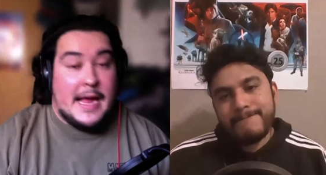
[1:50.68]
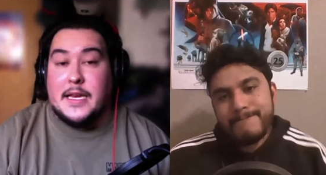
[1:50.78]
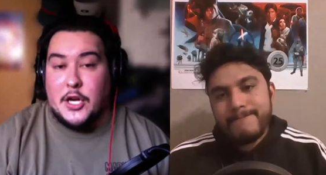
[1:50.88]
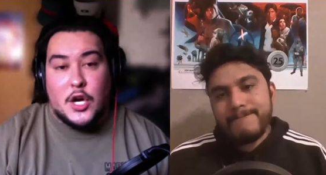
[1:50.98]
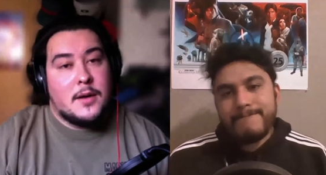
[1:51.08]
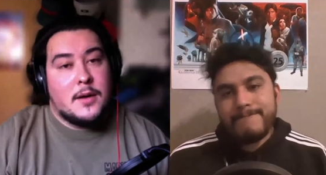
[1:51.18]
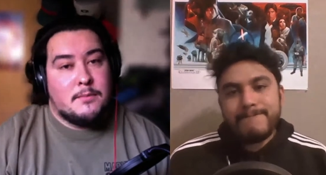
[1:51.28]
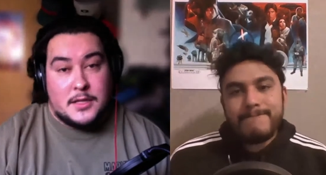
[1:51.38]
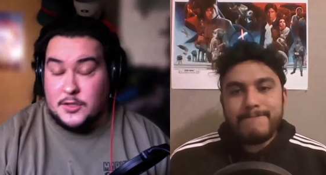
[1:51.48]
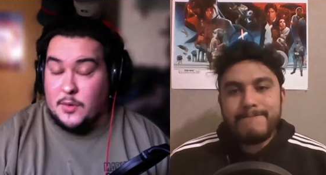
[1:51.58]
Speaker 1: bad year,
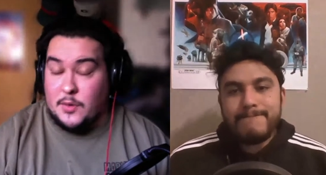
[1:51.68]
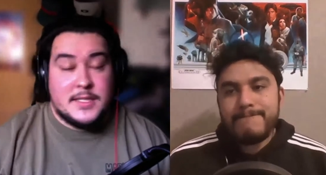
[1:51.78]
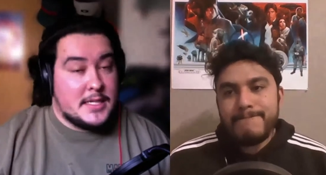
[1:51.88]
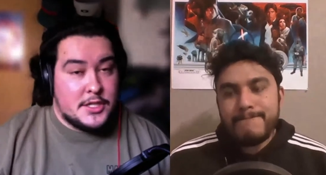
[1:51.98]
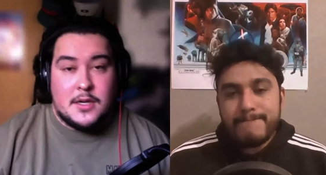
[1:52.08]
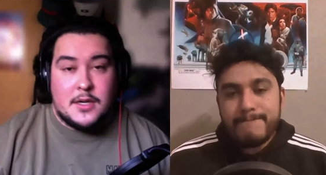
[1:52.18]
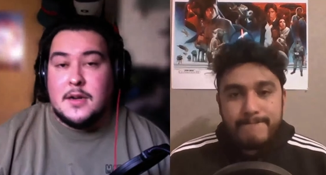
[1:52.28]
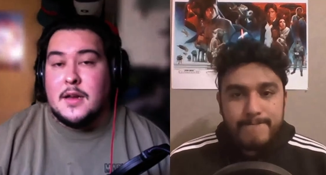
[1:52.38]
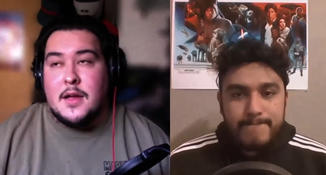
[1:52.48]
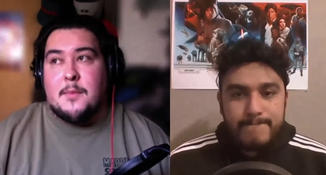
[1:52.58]
but there's always next year.
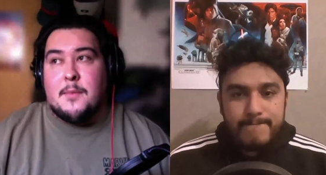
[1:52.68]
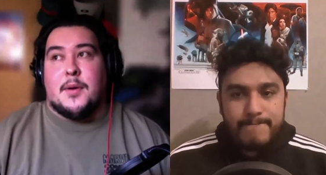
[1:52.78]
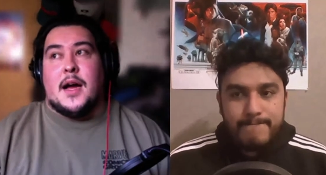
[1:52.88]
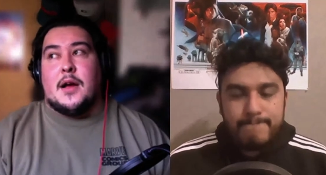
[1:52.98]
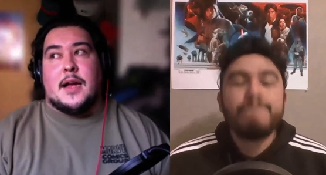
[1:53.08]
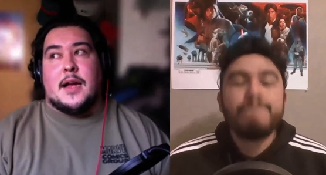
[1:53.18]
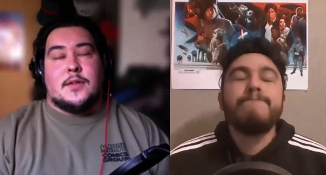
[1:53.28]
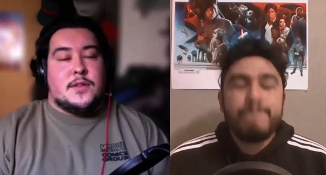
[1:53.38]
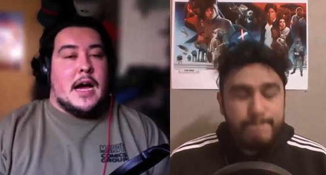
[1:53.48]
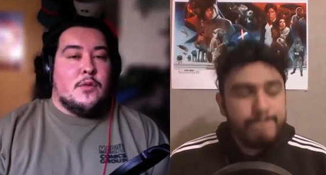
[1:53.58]
But
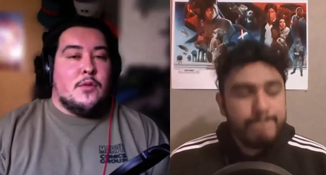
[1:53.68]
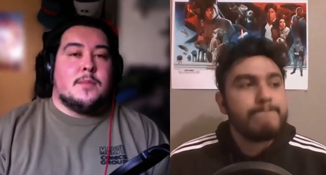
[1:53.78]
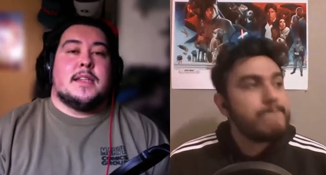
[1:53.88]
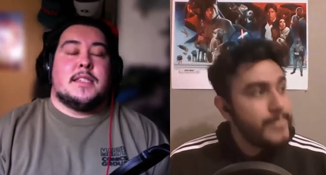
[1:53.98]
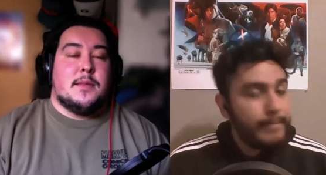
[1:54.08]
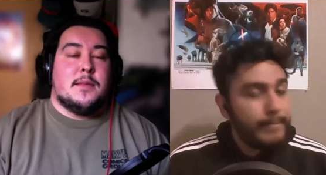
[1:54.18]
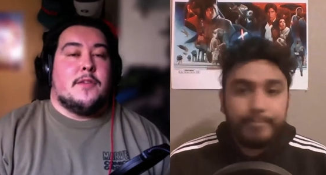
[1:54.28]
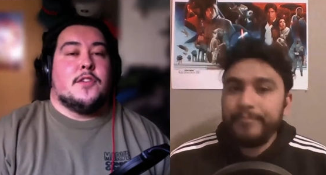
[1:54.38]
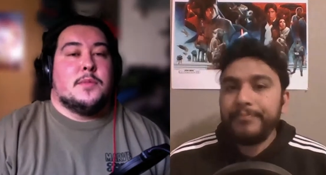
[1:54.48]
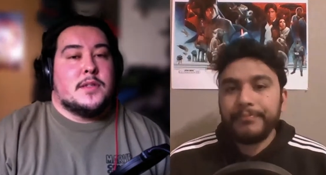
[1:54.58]
I wouldn't mind see the
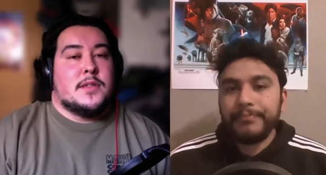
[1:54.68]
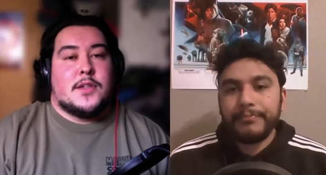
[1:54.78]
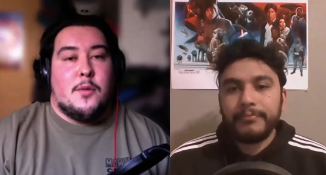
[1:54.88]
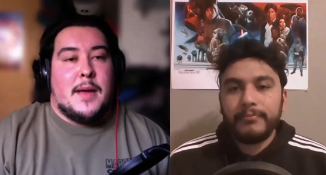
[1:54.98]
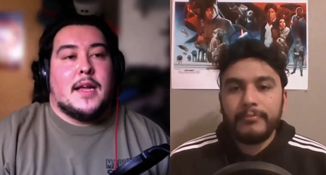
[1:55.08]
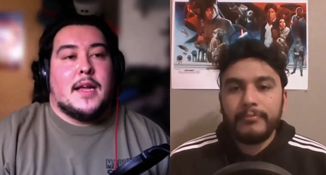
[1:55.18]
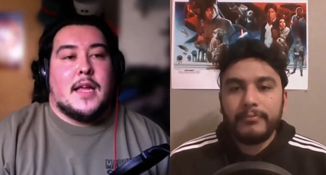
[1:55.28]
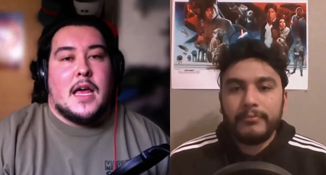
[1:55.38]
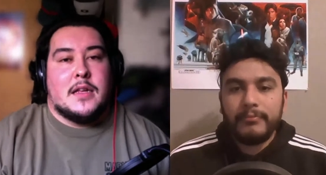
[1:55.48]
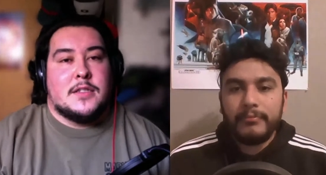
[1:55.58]
Buffalo Bills go back
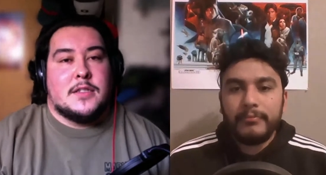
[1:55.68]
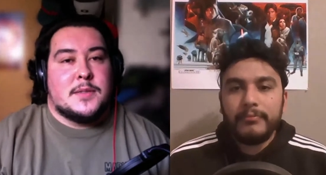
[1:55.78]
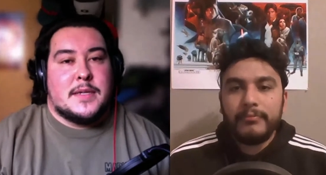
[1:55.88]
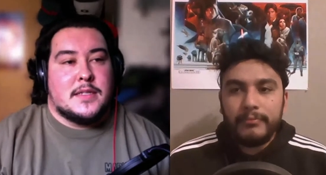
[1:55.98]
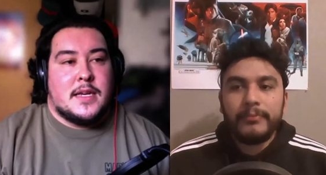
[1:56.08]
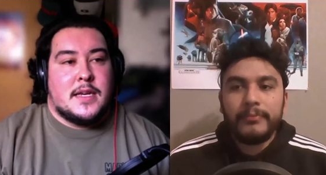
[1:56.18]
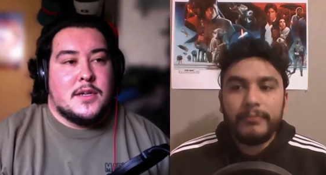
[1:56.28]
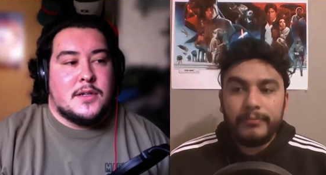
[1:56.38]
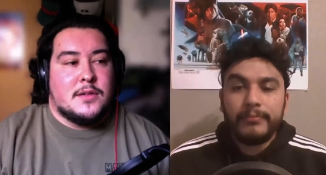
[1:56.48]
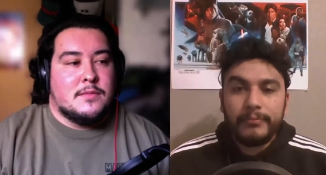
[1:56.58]
at it just because I
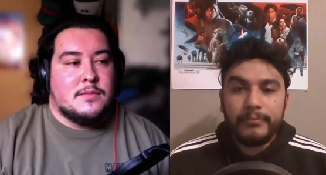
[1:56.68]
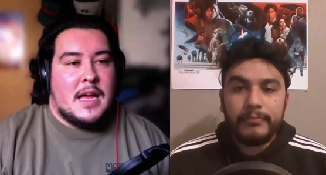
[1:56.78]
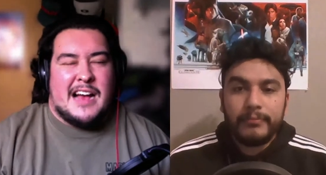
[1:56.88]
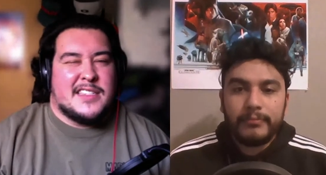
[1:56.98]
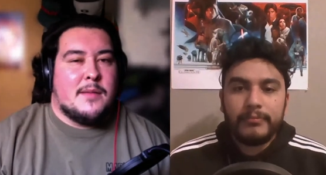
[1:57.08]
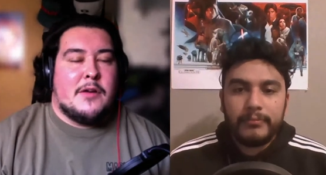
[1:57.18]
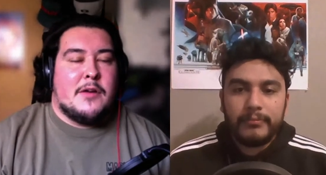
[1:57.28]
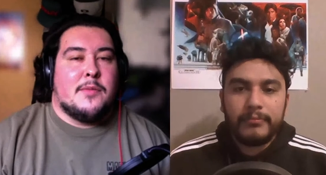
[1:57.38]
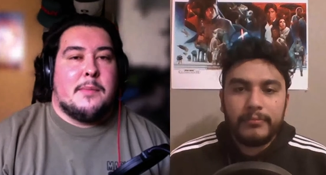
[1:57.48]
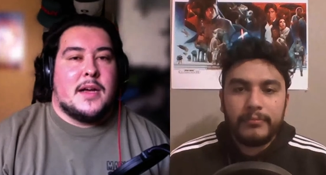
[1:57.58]
know I was talking about
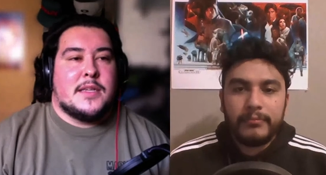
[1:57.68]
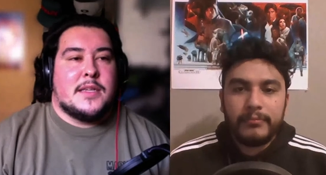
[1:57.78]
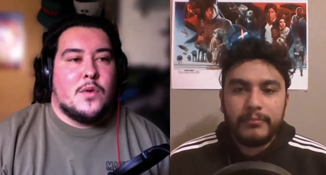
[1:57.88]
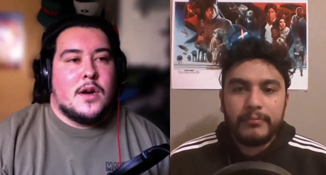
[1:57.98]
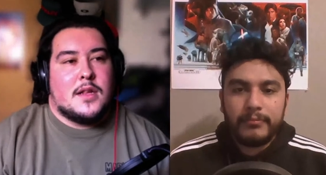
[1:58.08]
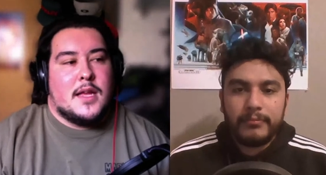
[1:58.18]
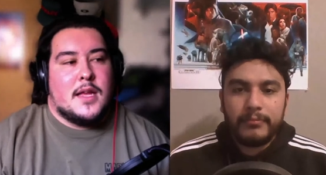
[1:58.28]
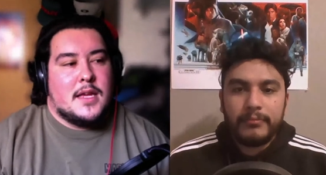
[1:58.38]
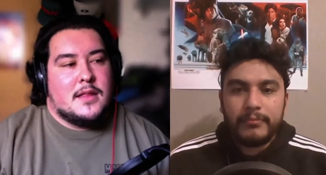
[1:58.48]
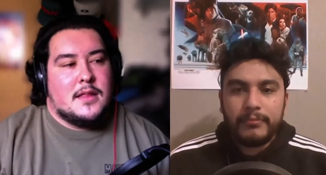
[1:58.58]
with my boss at work,
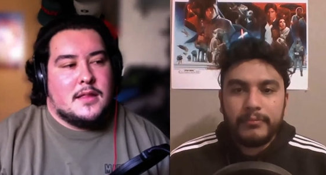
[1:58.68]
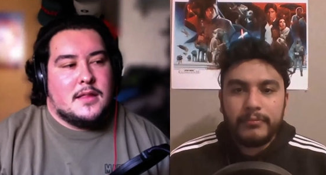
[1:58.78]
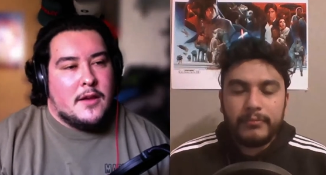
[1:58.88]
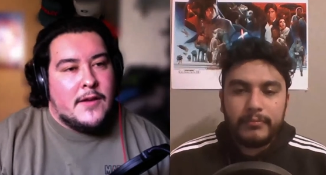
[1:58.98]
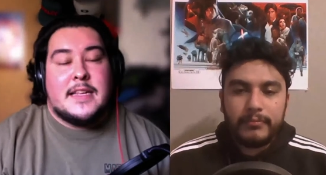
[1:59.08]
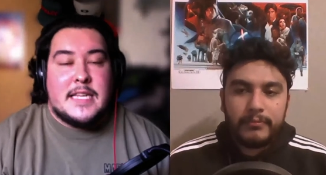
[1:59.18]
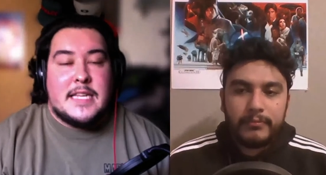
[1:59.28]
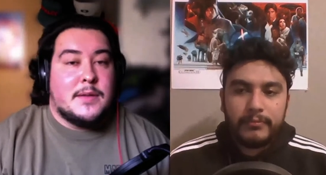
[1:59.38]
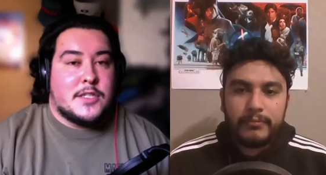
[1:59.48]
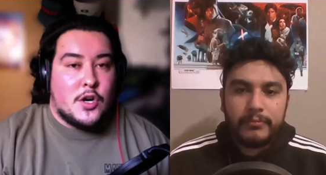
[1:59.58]
like if any
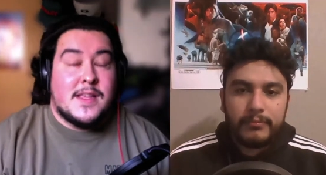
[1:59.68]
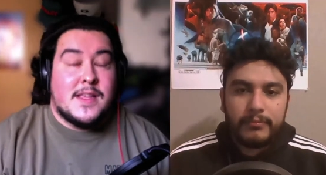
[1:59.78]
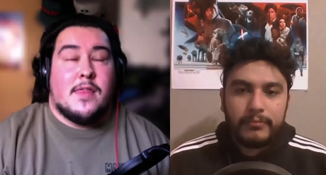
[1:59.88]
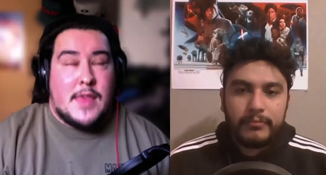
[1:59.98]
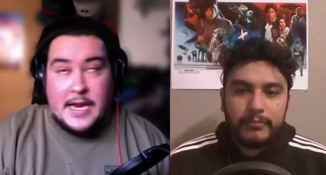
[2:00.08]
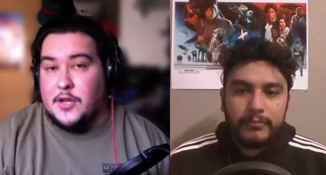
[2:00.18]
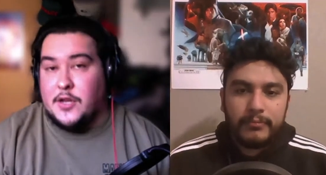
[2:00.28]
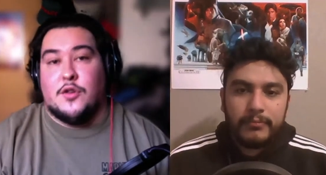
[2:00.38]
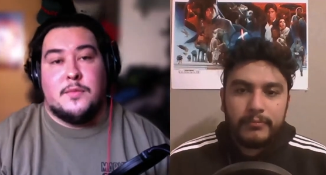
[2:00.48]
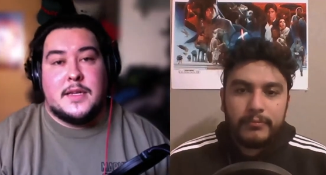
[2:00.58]
team deserves it, they
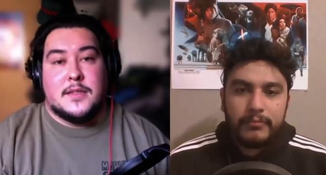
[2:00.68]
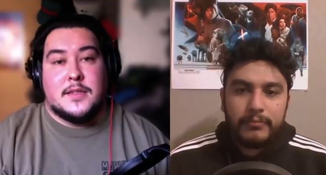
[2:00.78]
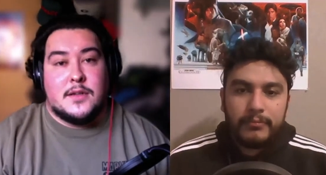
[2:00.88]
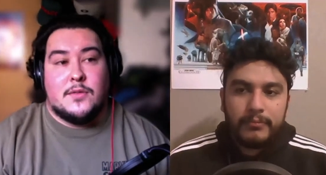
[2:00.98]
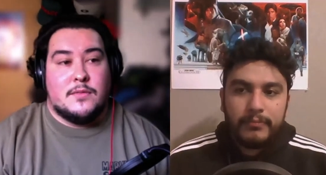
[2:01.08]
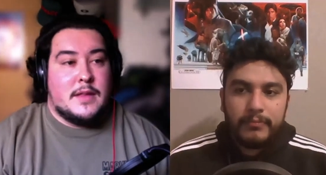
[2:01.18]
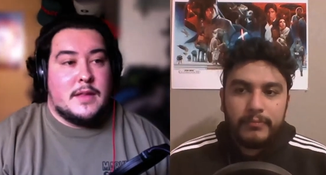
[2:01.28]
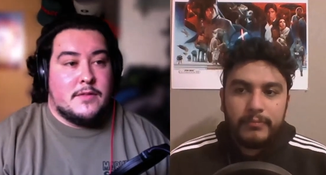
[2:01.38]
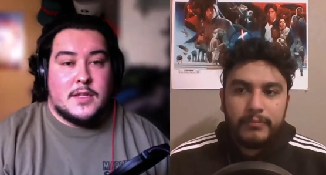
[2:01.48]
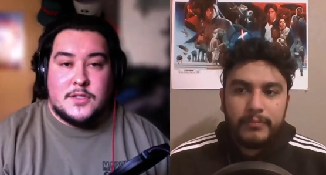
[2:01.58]
do because
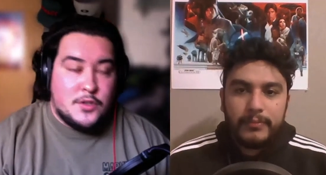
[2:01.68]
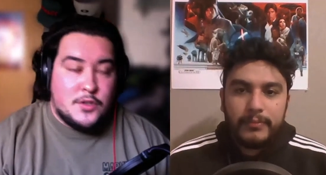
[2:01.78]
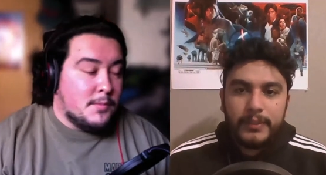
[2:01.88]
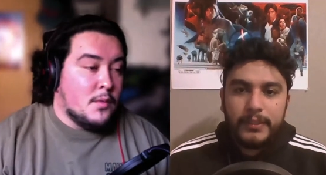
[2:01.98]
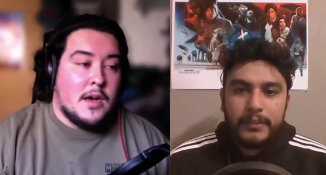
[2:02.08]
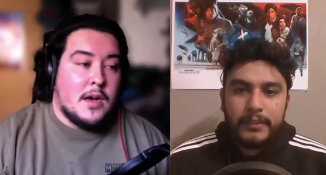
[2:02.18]
they've done super